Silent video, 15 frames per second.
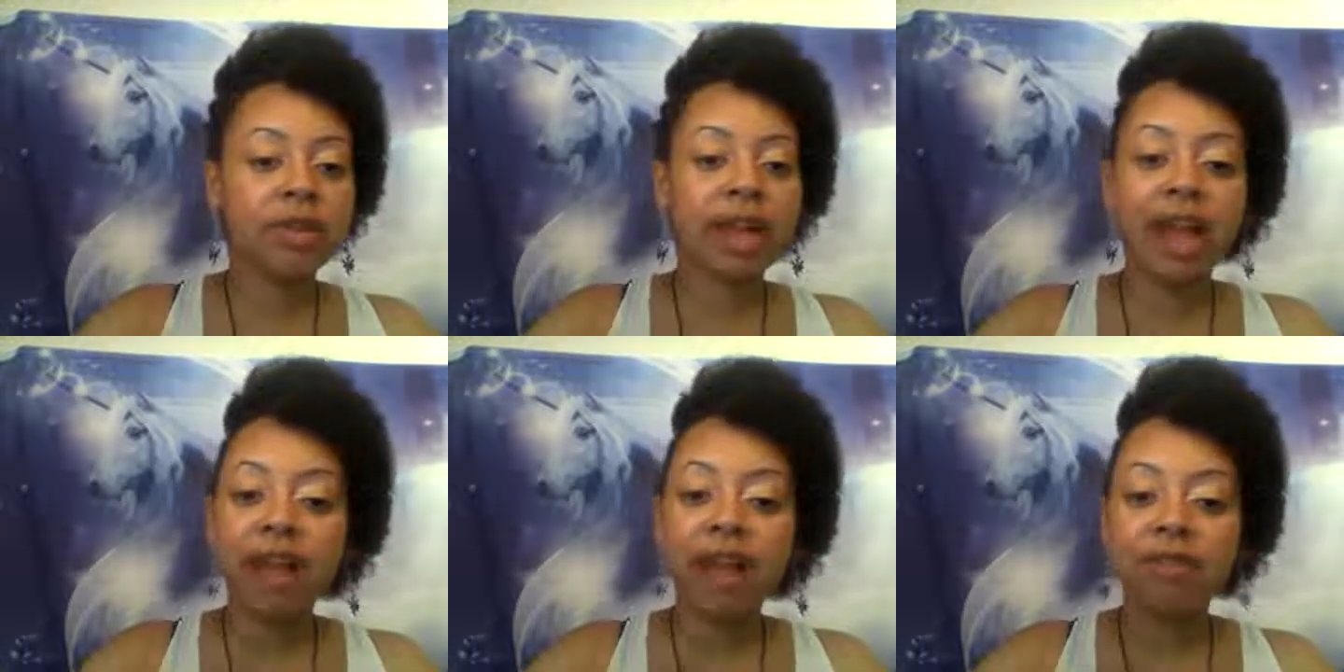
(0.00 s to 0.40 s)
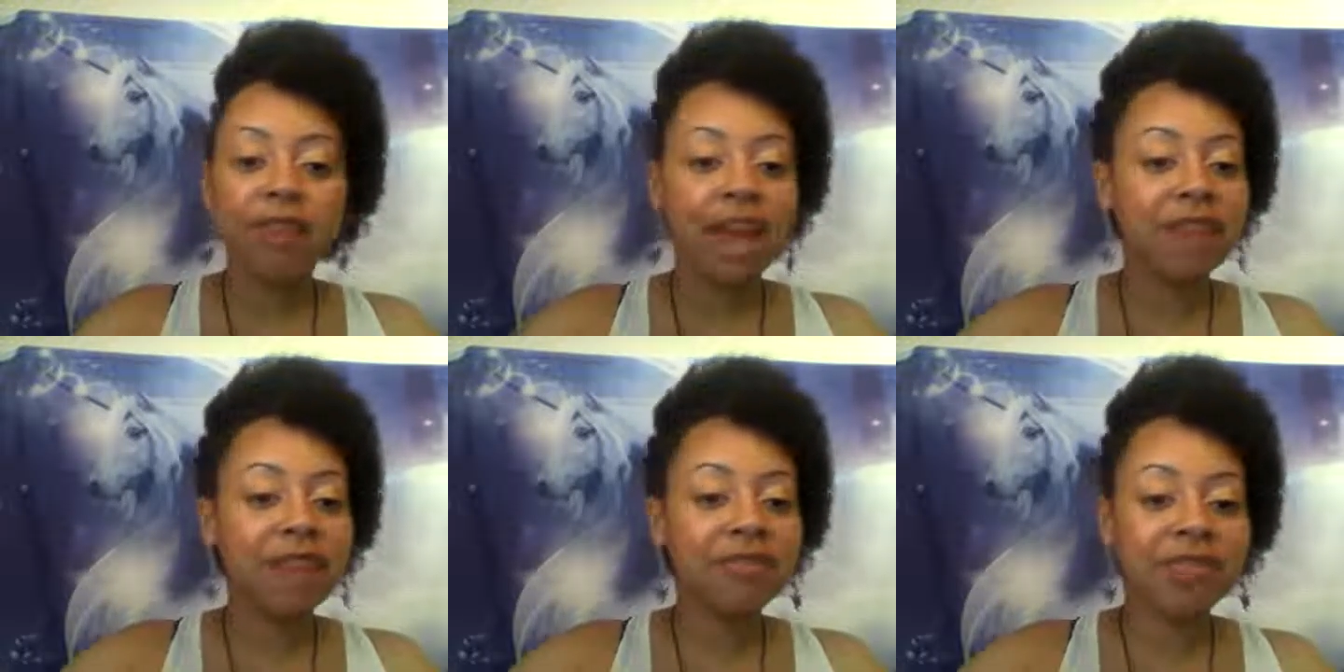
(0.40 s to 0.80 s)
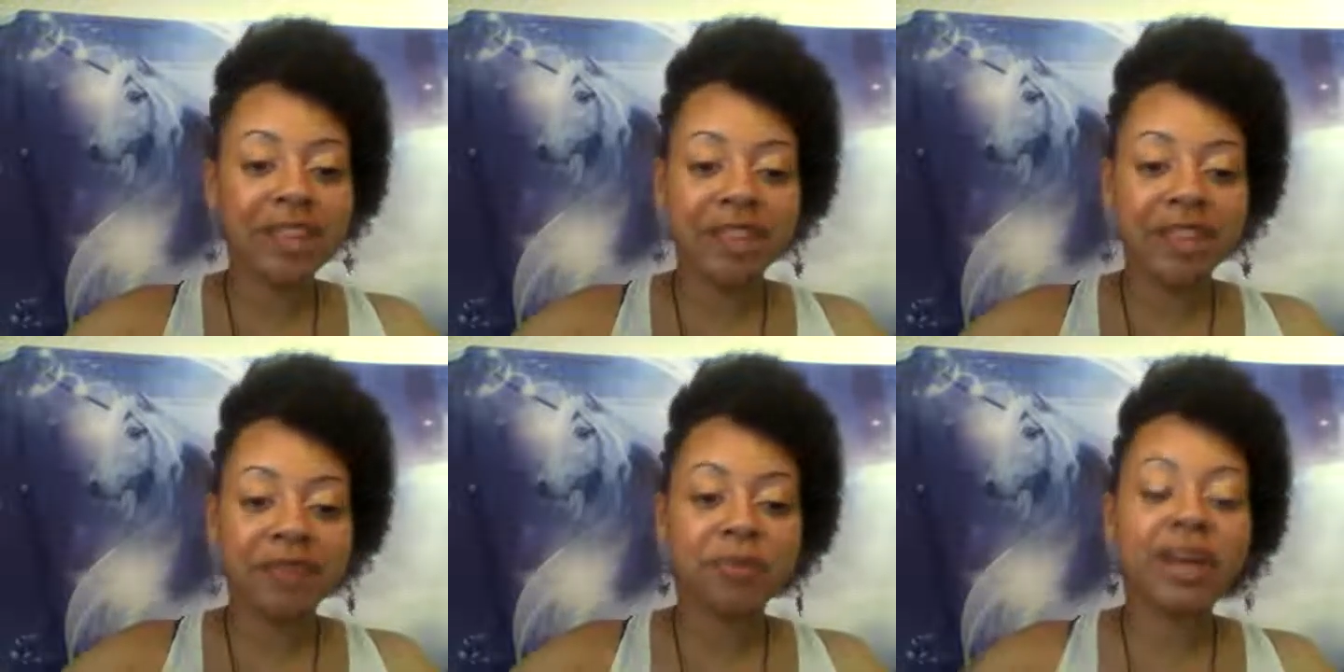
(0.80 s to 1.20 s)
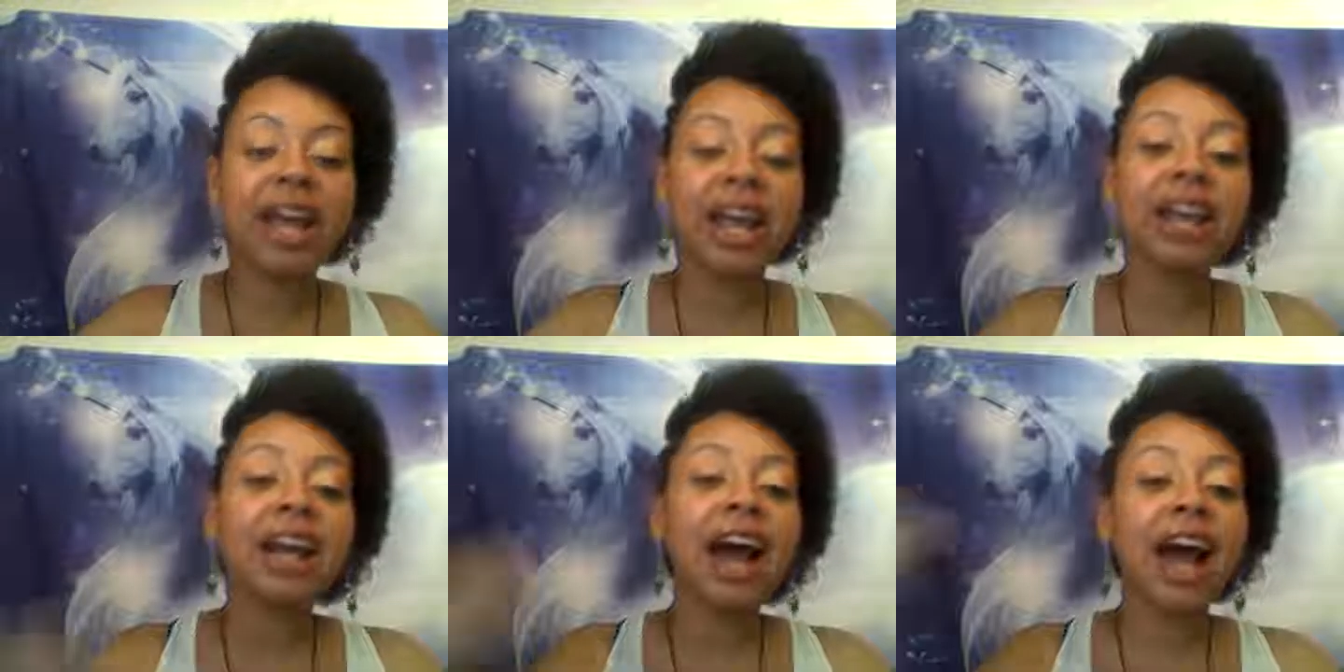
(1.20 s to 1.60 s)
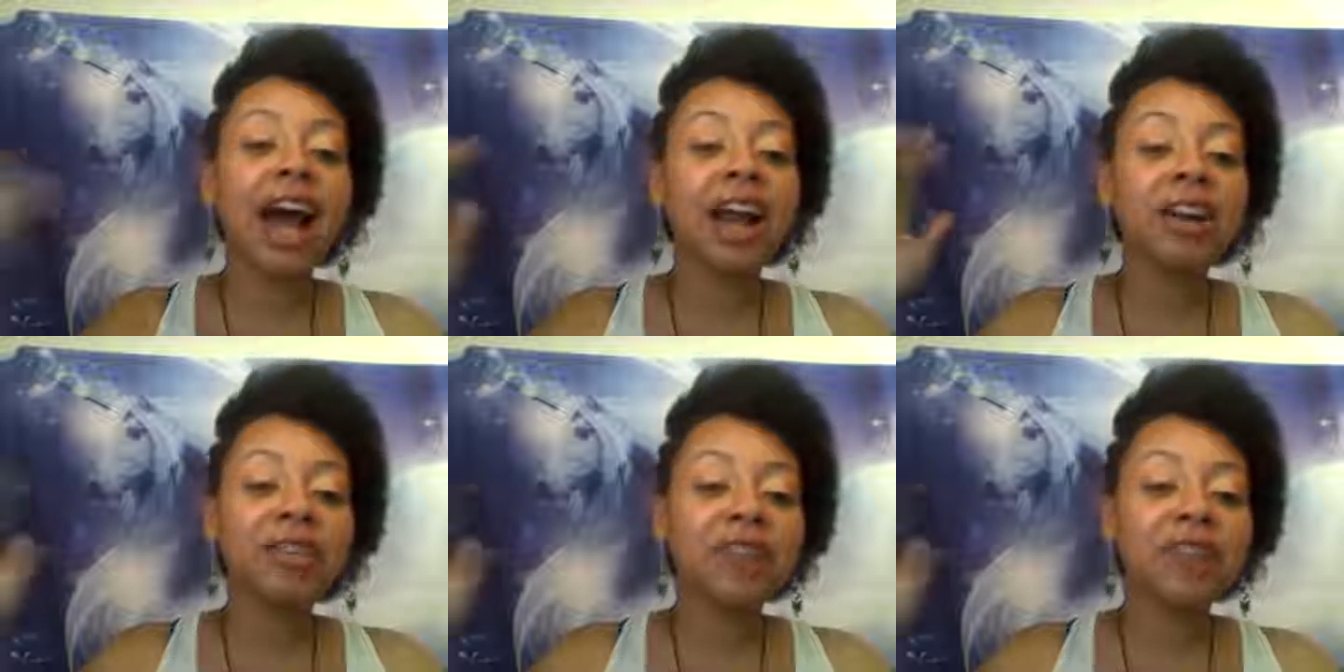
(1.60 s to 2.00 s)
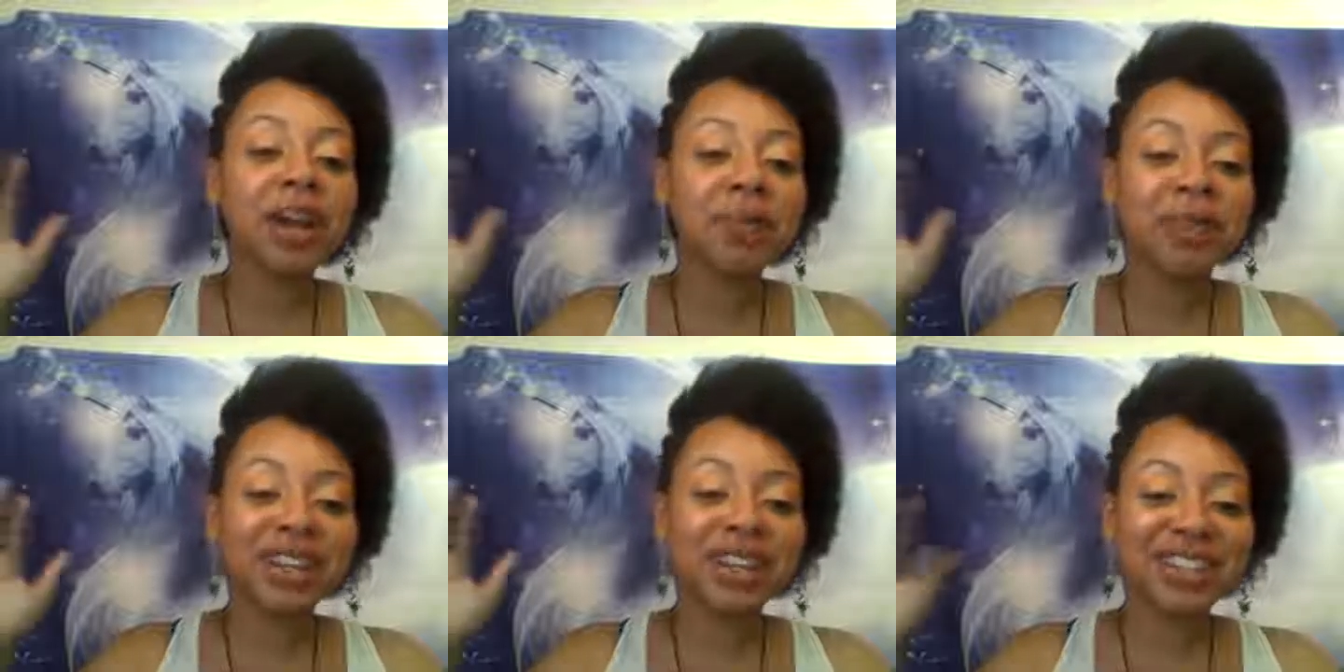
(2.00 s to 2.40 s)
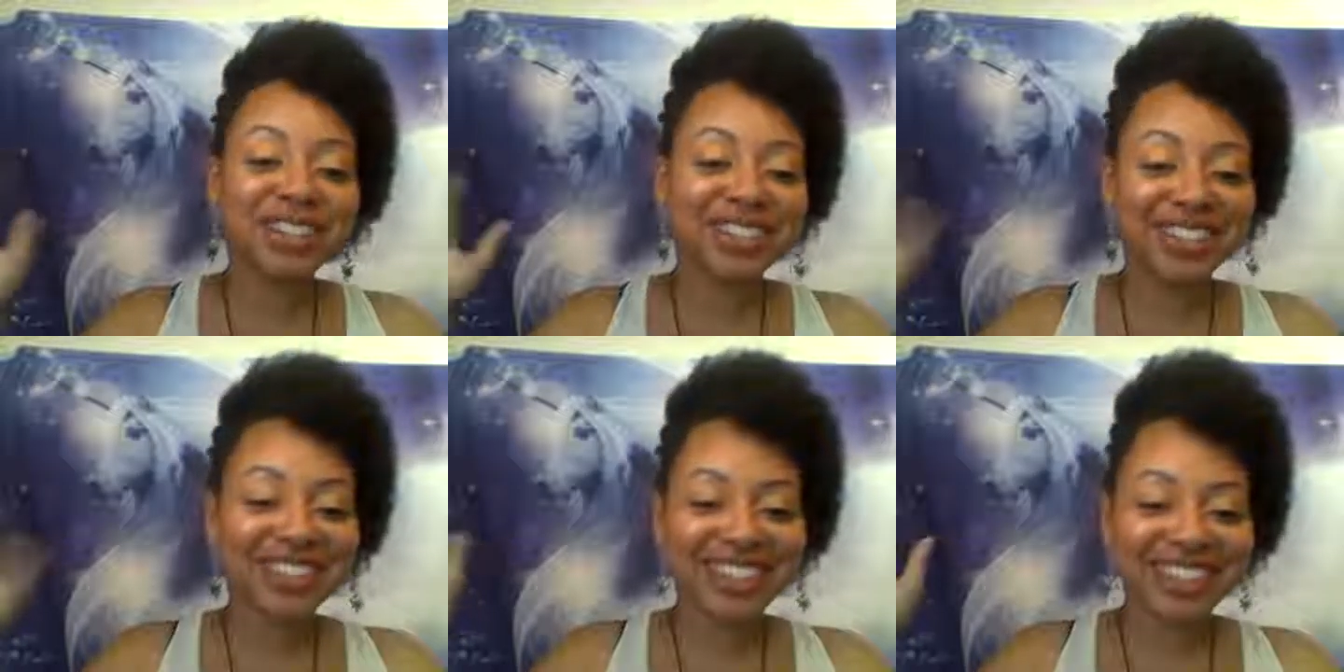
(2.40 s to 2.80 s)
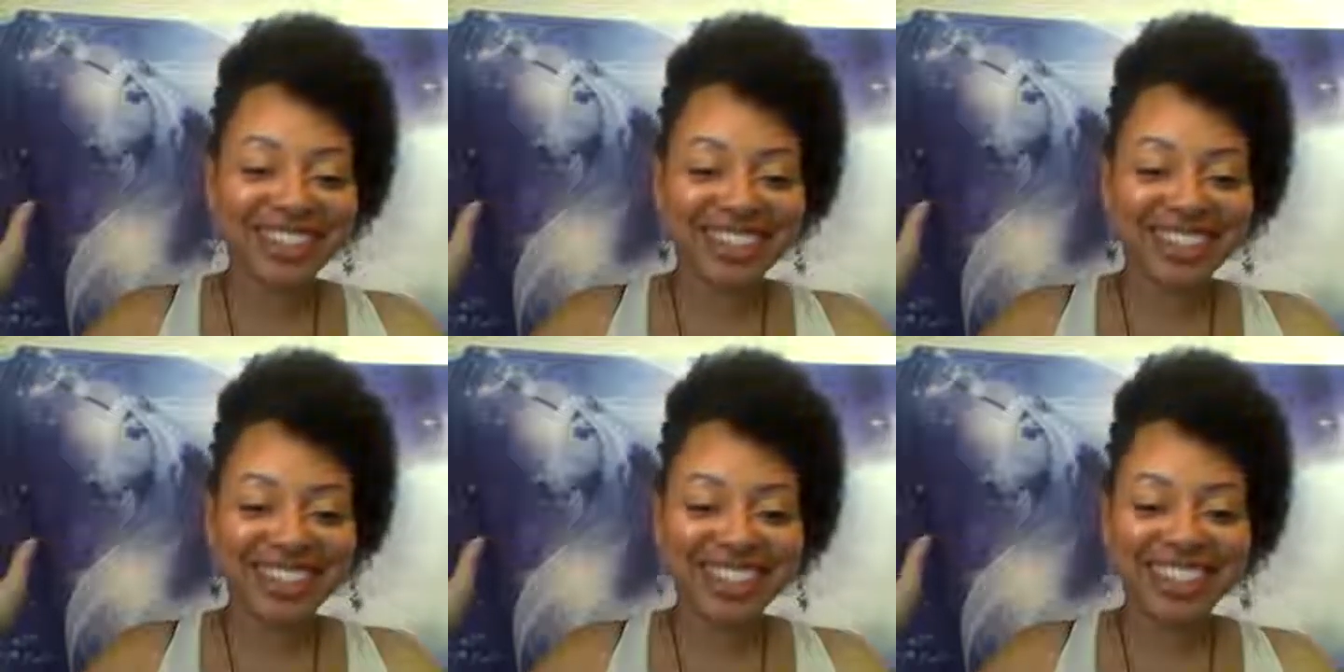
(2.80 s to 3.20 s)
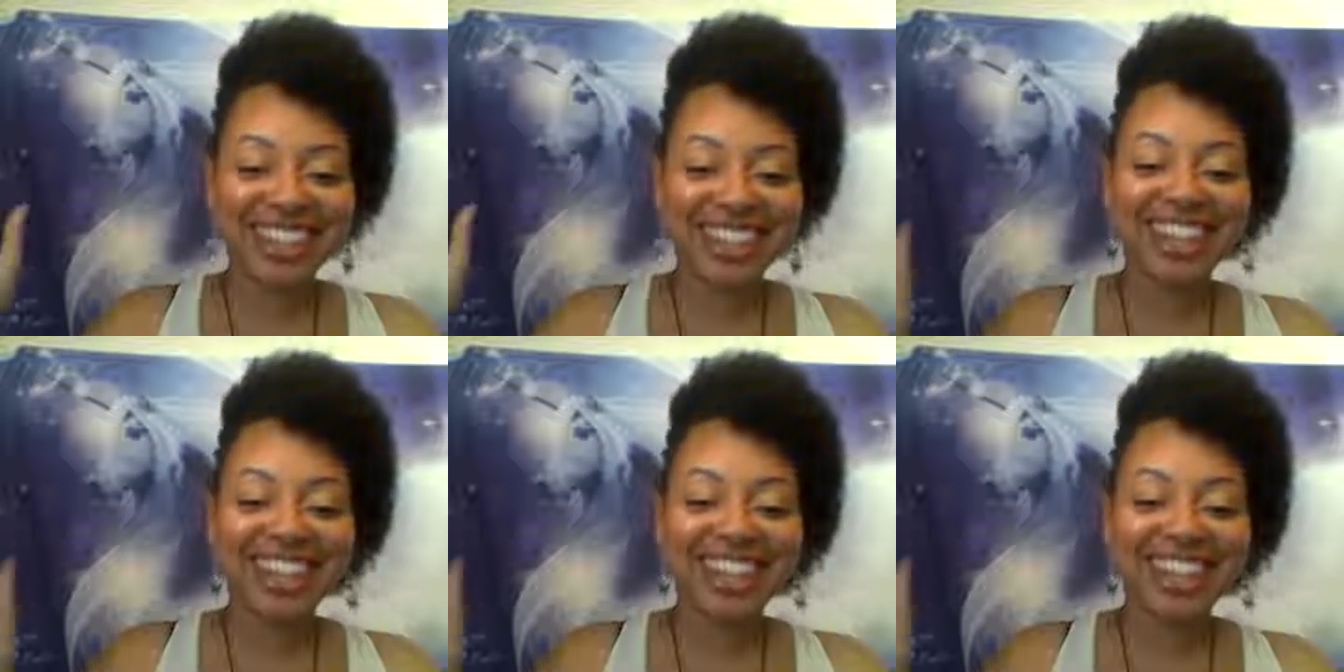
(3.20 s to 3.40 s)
have life again, but at a higher vibrational energy.